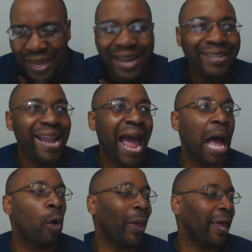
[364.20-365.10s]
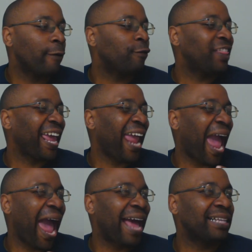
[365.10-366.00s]
Now, if they
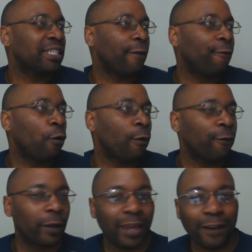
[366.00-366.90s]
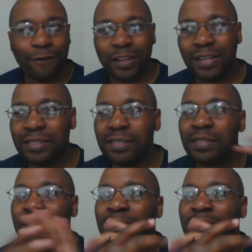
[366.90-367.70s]
ask for forgiveness,